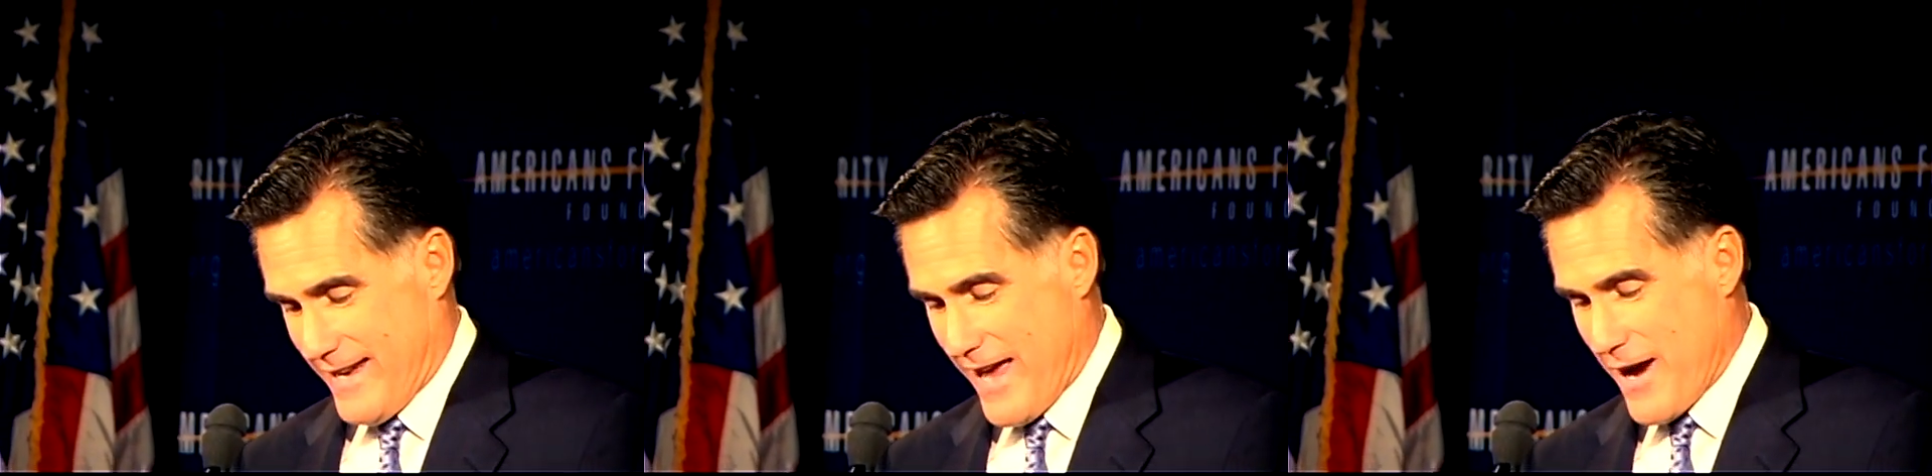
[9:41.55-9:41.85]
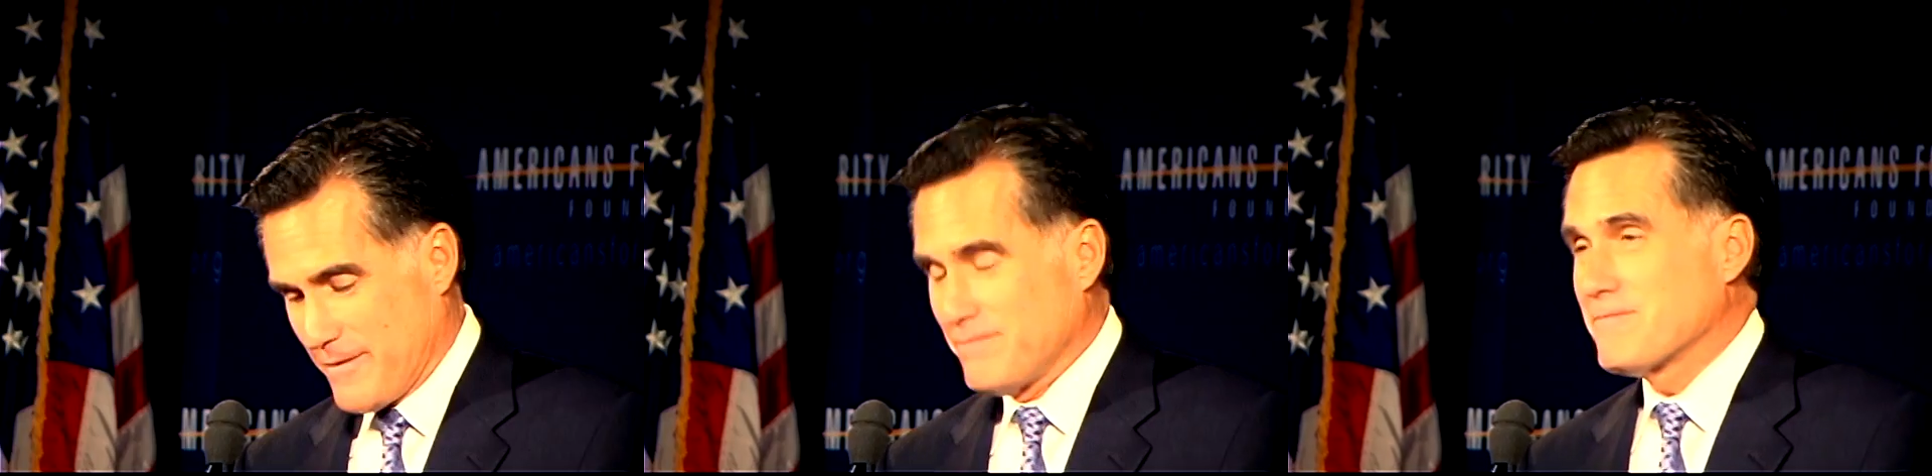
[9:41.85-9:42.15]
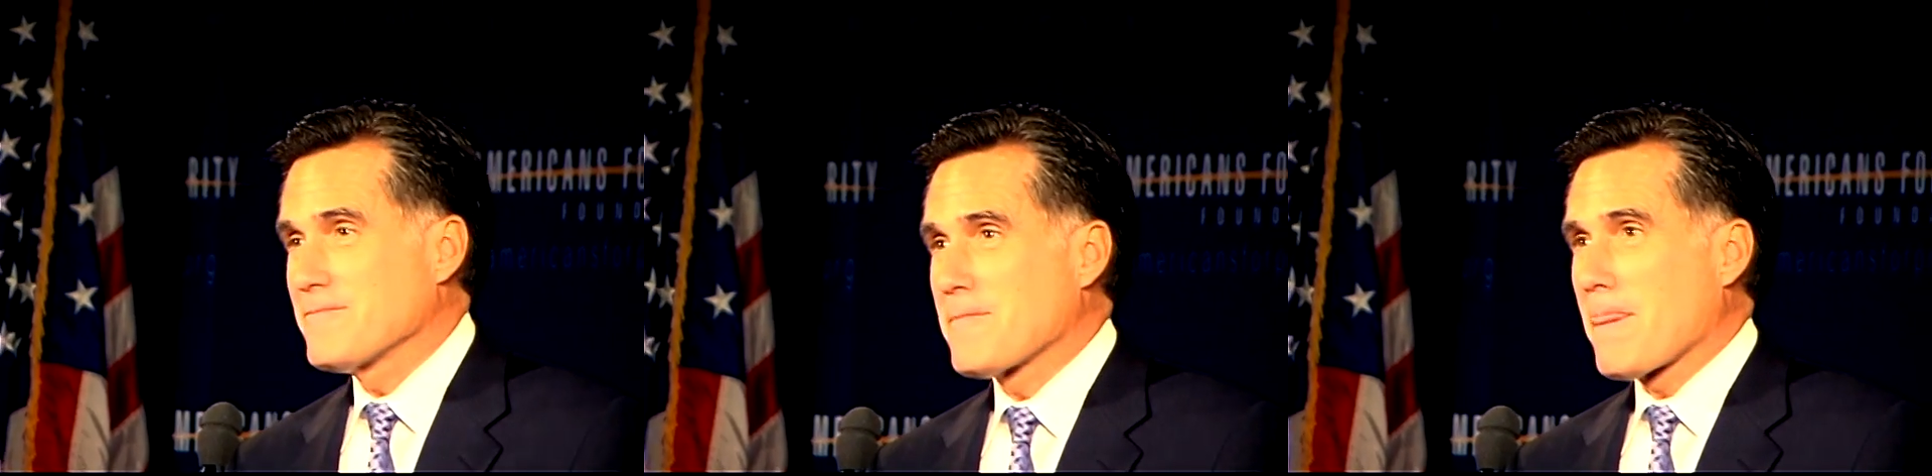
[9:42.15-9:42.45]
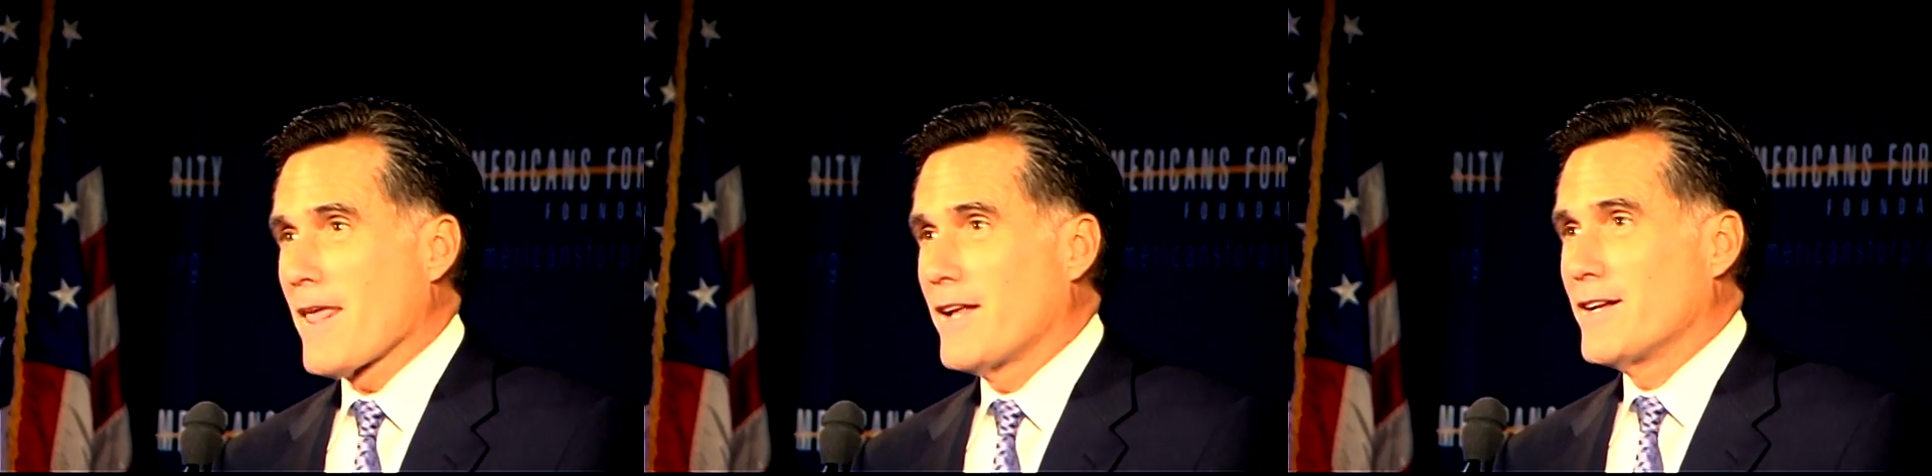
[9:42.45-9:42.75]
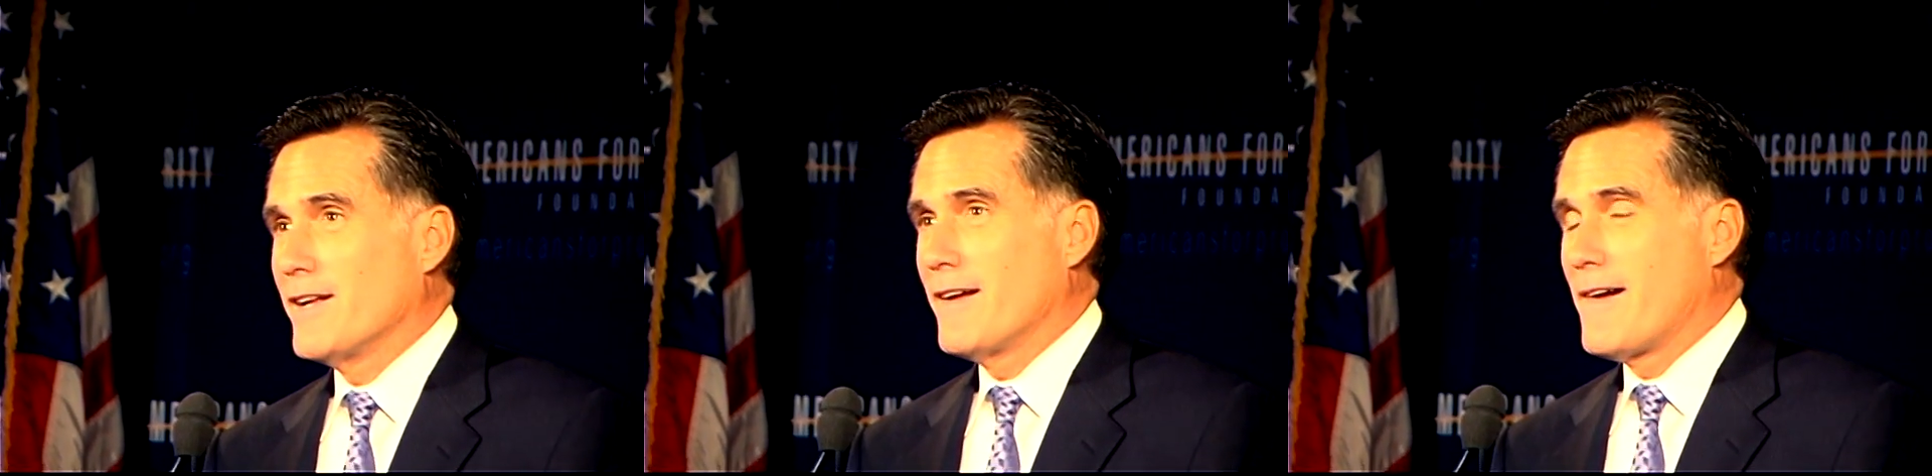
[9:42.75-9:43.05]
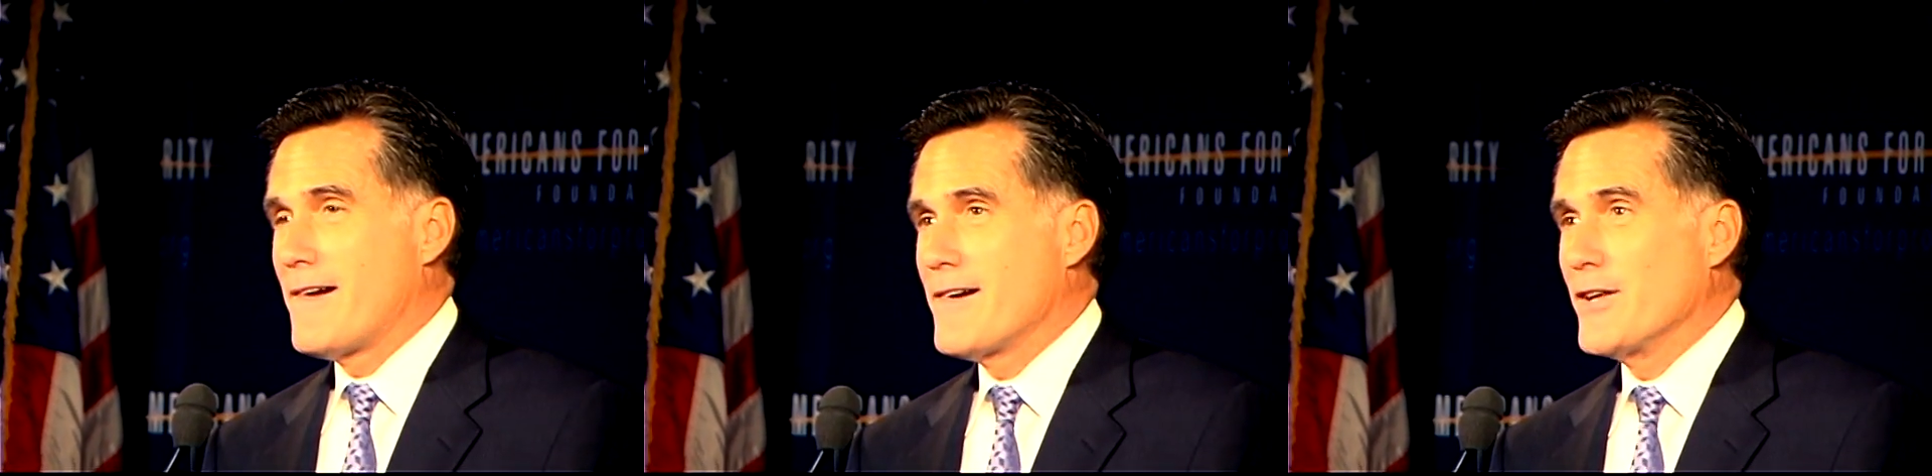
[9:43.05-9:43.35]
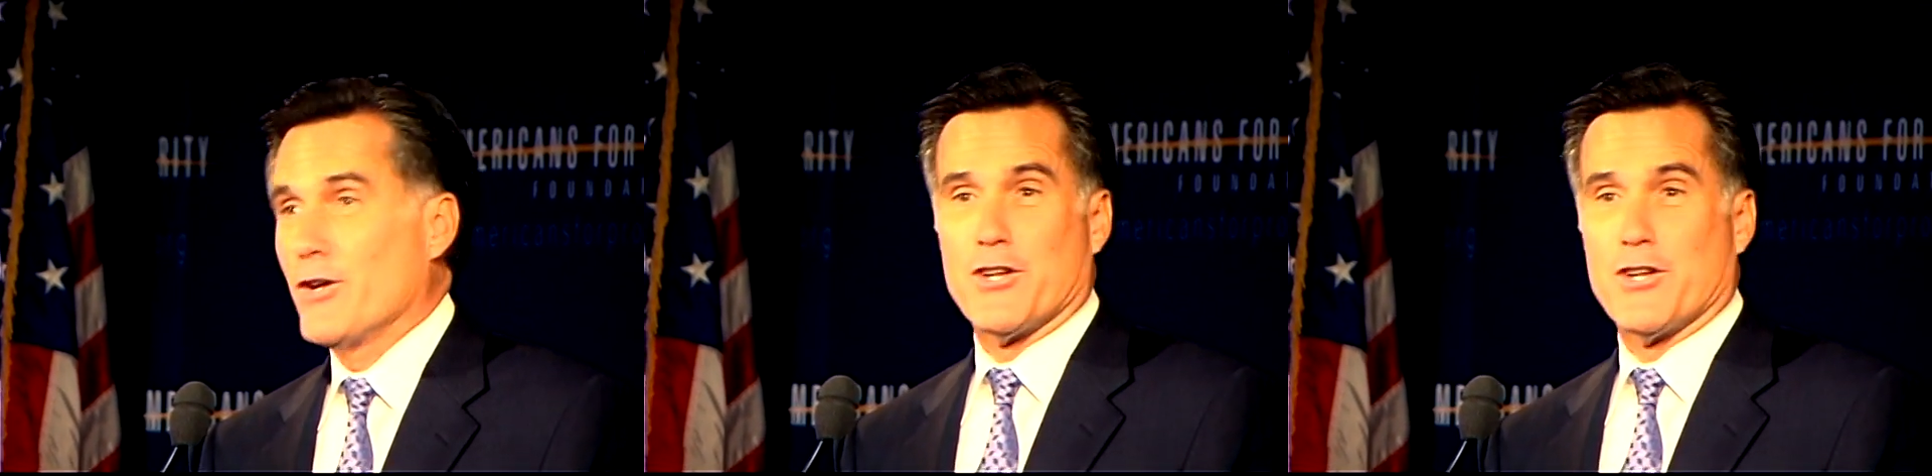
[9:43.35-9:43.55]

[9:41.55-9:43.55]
Now, you